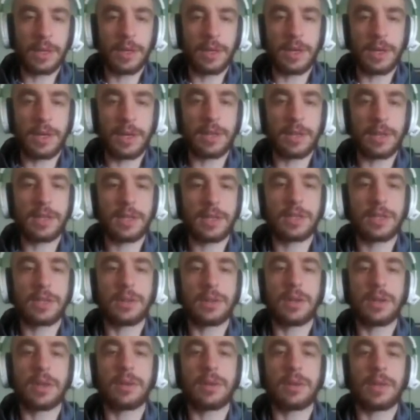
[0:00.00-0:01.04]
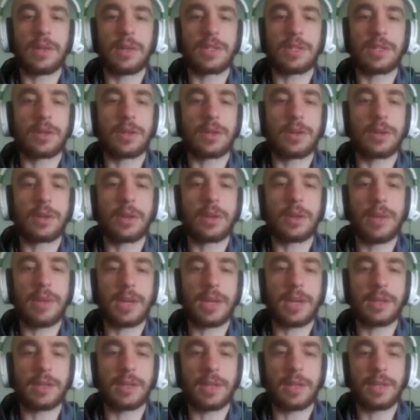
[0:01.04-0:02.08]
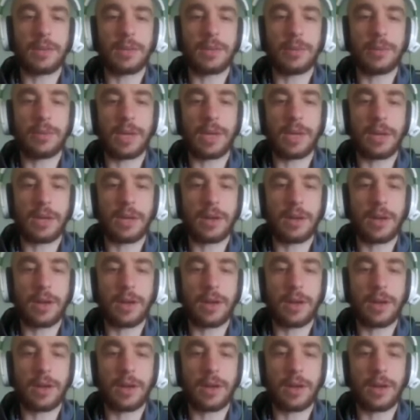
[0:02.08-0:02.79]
Now that I stood there, I realized I couldn't go back into that room again.